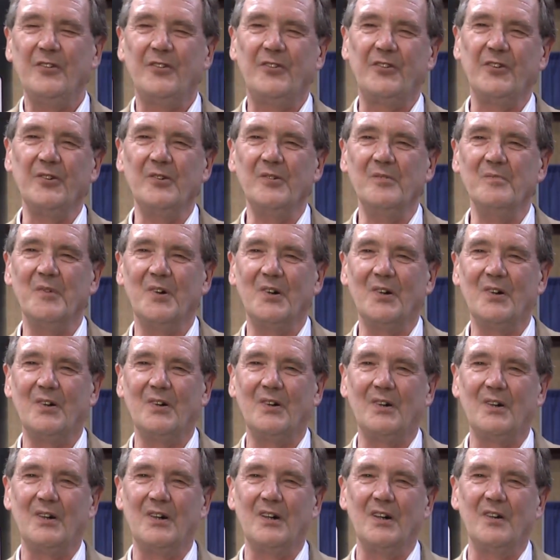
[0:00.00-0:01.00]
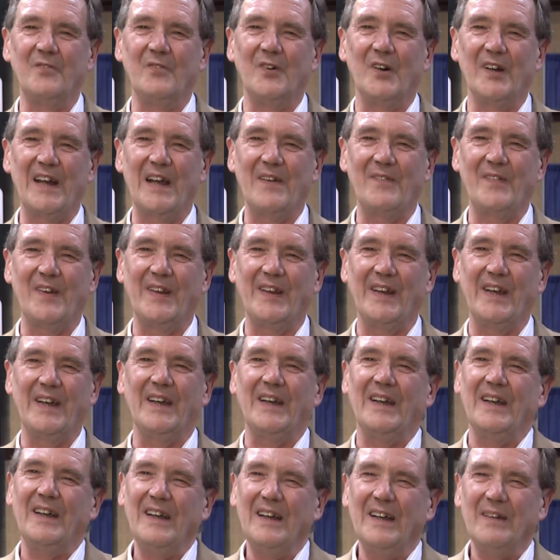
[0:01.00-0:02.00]
do more of whatever
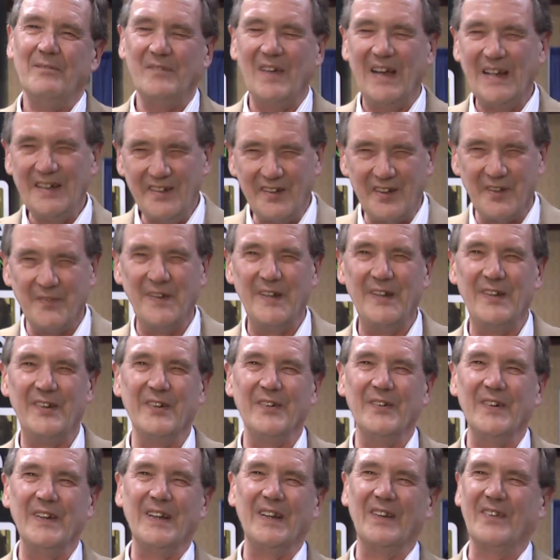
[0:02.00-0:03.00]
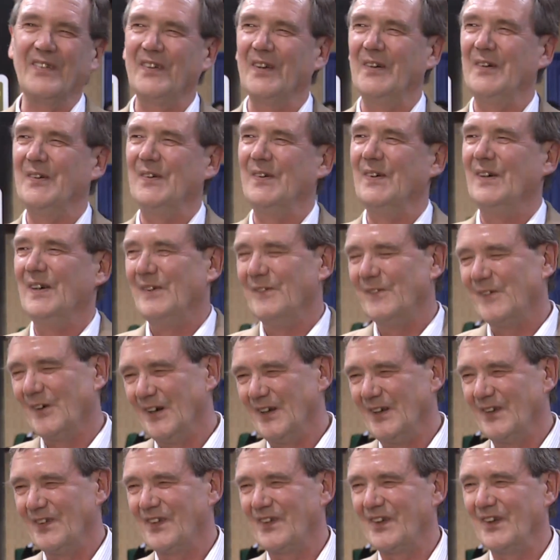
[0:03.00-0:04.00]
they're meant to be doing. So
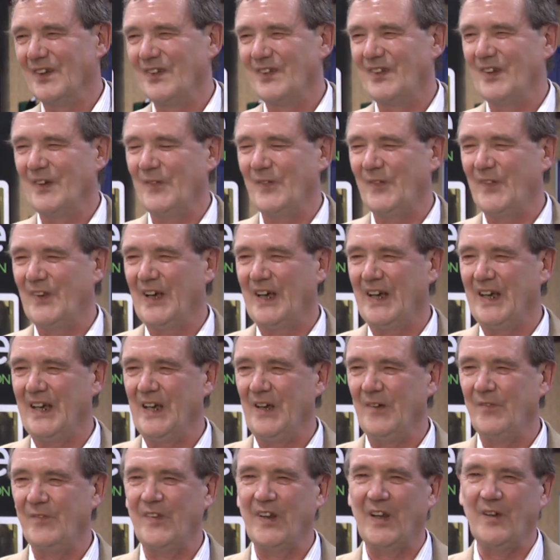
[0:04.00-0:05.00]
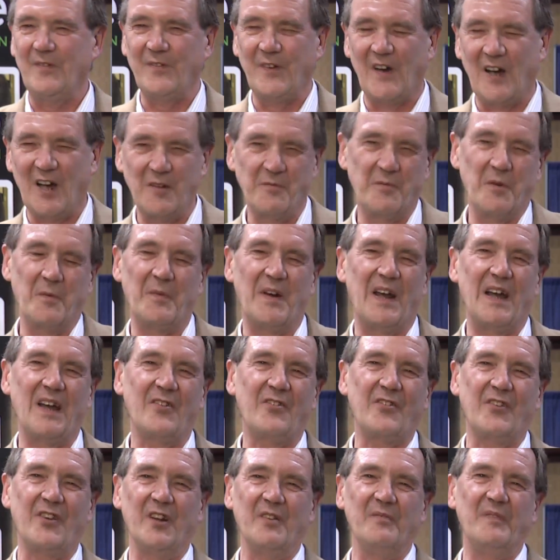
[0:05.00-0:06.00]
for instance, if they're
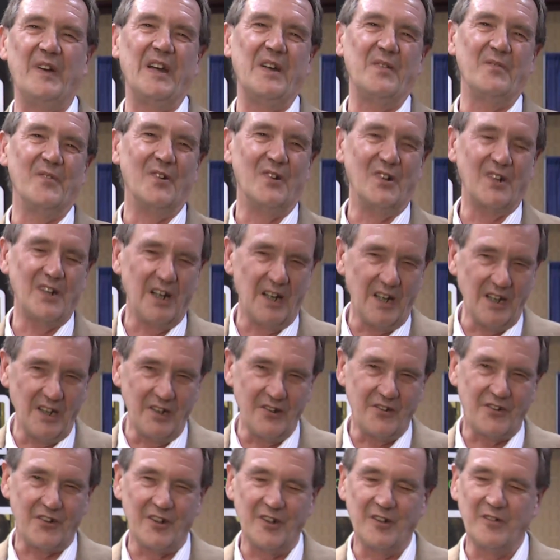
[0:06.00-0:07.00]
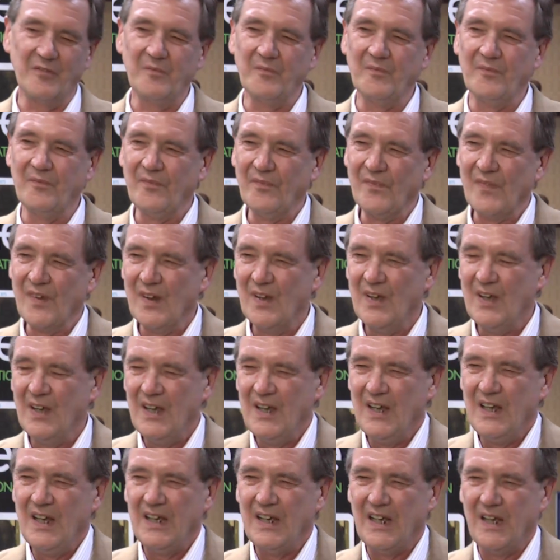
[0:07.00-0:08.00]
fibroblasts, they'll make more collagen.
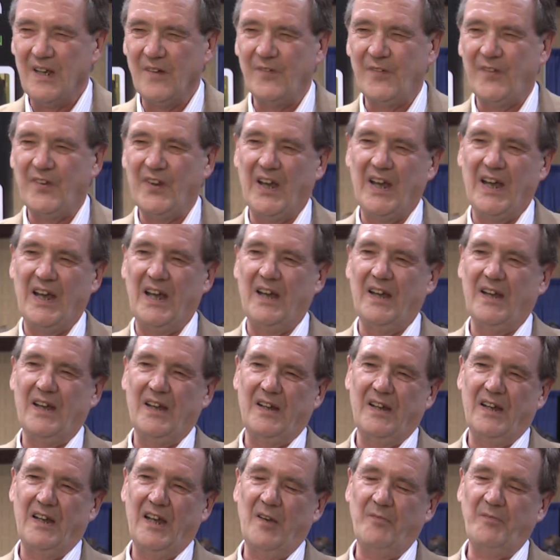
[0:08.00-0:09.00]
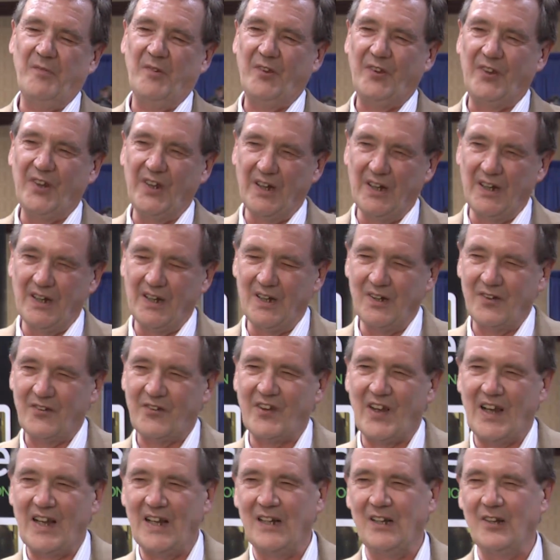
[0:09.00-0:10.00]
If they're epithelial
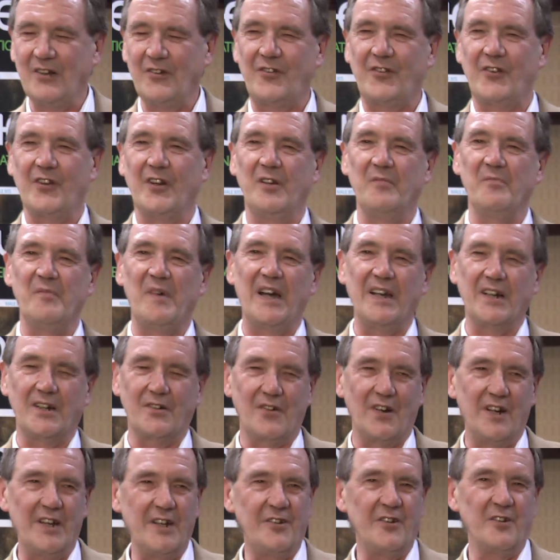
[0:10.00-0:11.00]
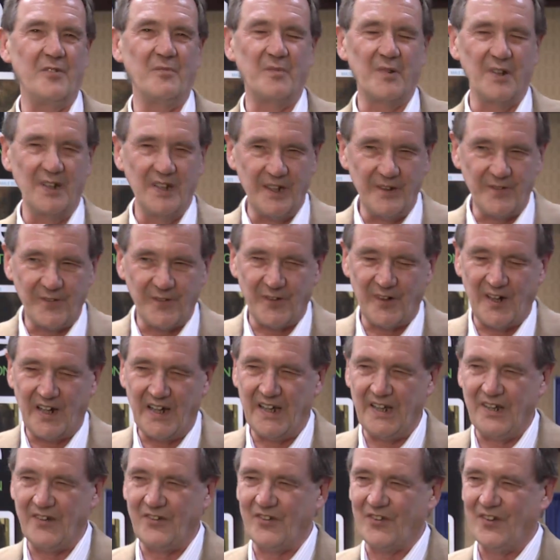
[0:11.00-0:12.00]
cells, they'll migrate and
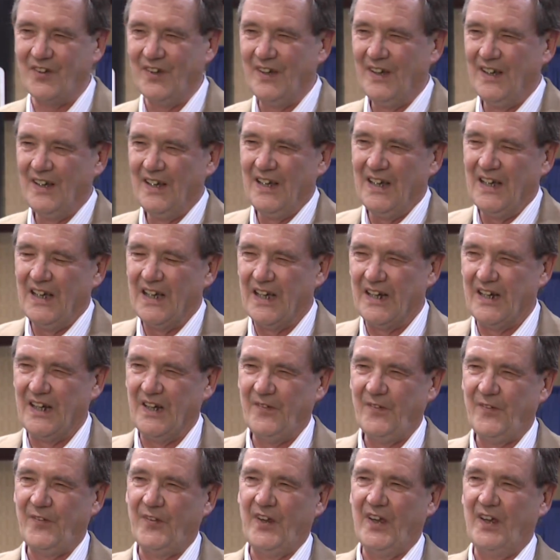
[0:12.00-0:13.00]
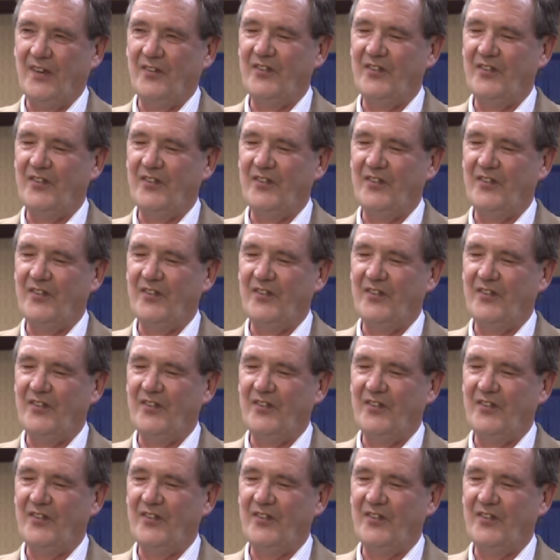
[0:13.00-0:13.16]
proliferate. And if they're